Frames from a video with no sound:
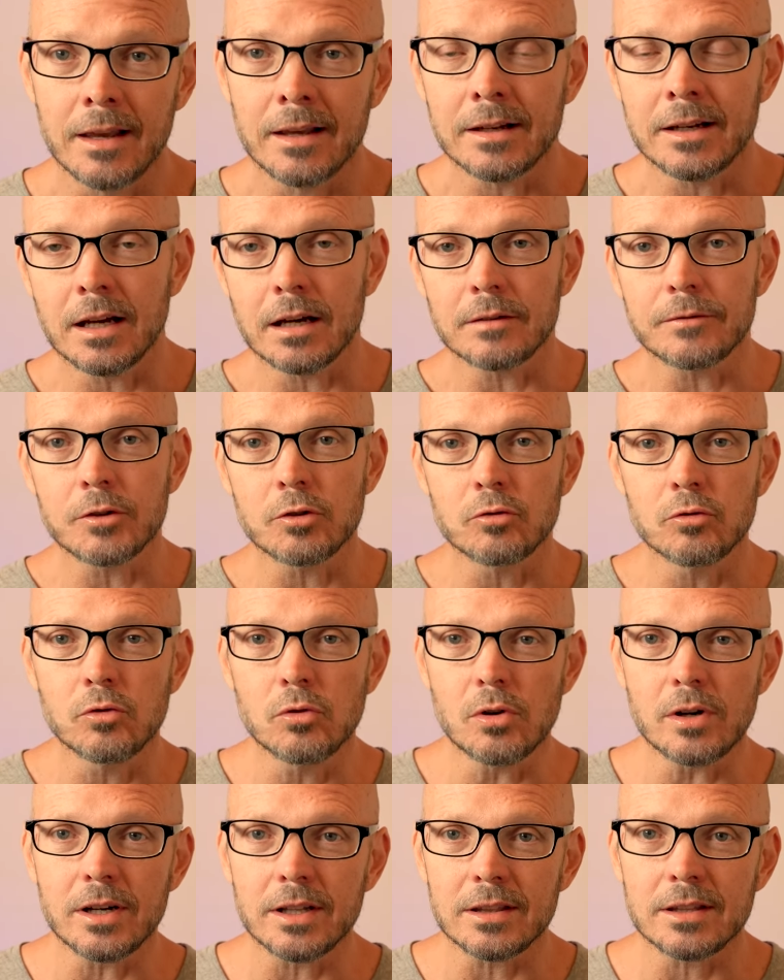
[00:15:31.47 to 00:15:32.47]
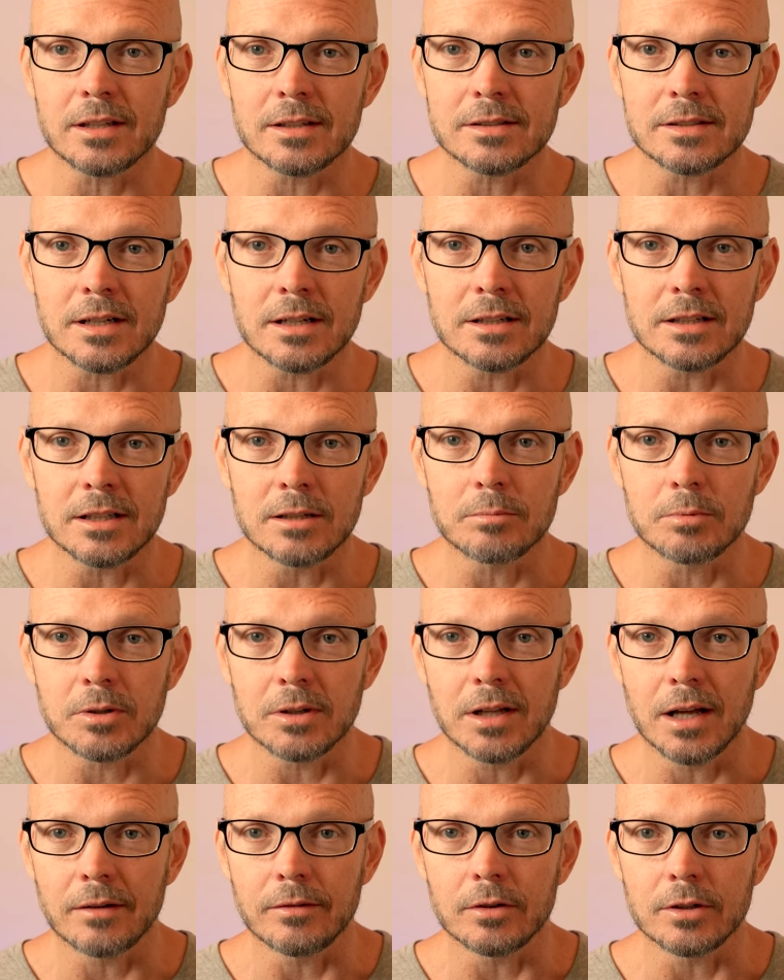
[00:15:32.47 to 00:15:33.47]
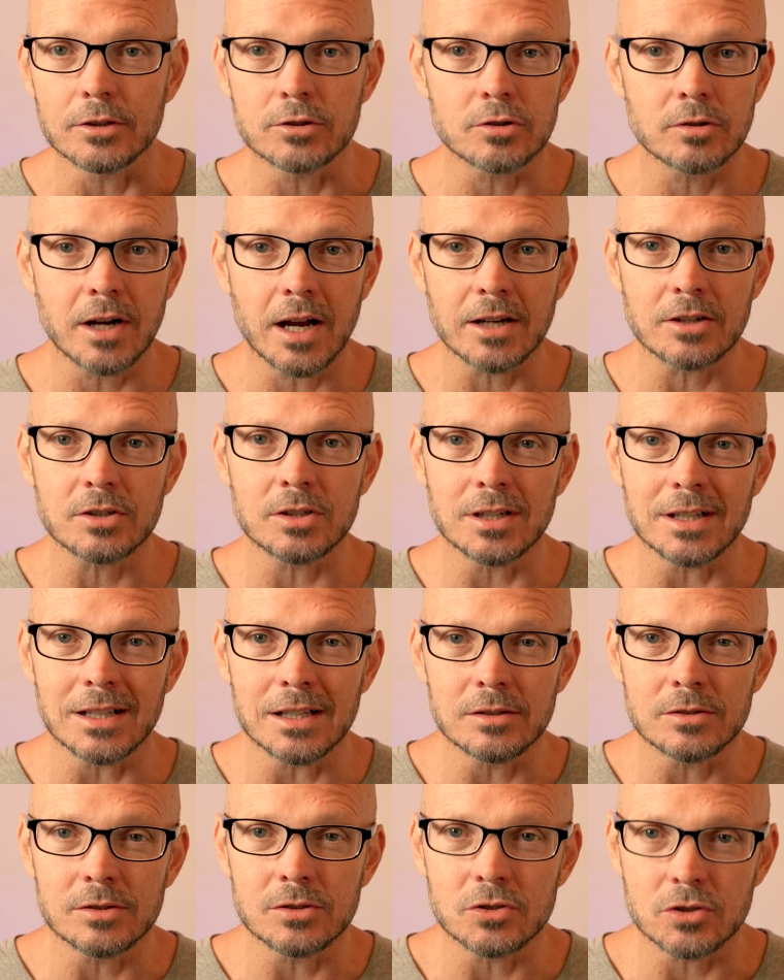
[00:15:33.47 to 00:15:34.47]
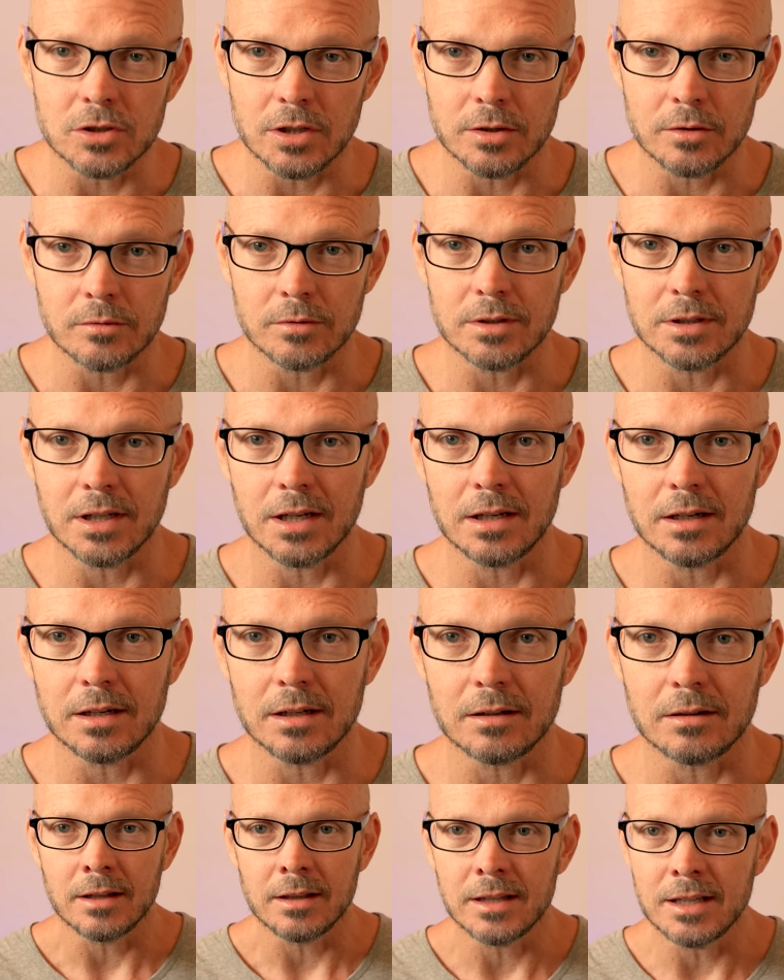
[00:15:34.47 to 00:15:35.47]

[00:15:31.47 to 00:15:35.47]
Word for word: Now, if you look at this at a deeper level, attraction isn't just with dating.